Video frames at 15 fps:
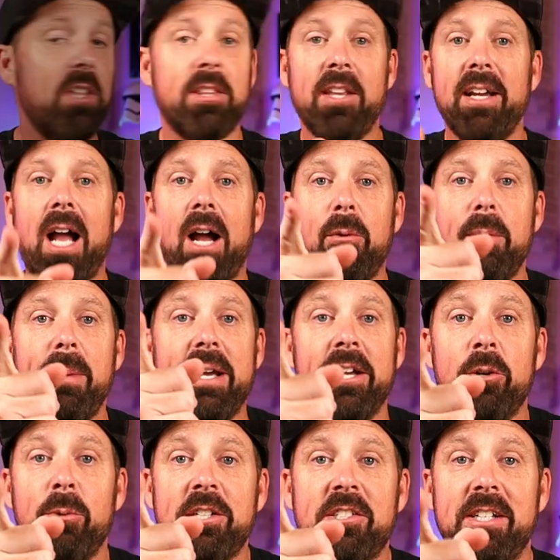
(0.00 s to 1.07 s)
The thing I would be
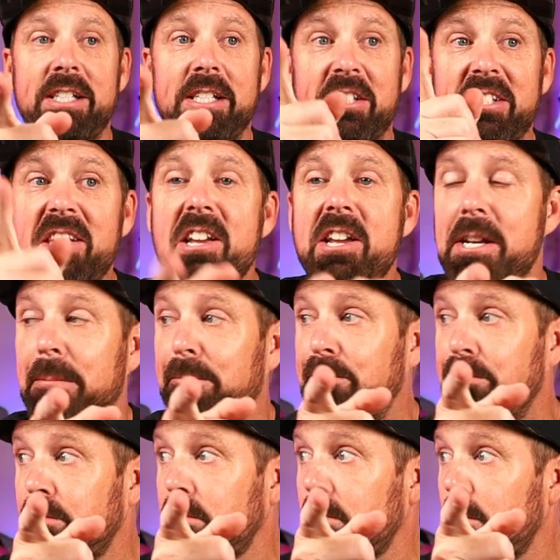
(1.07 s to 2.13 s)
interested in seeing
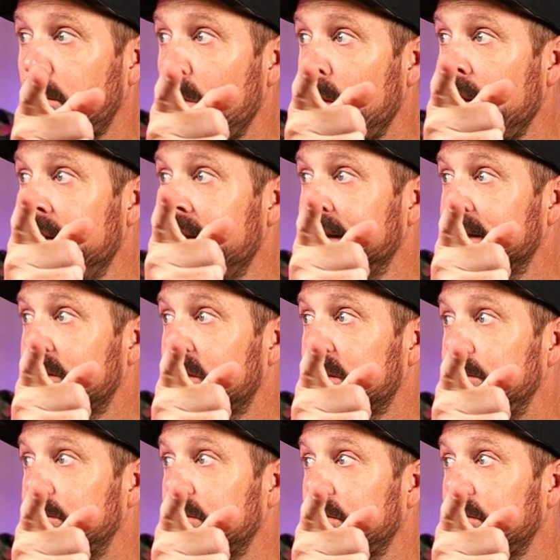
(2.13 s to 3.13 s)
is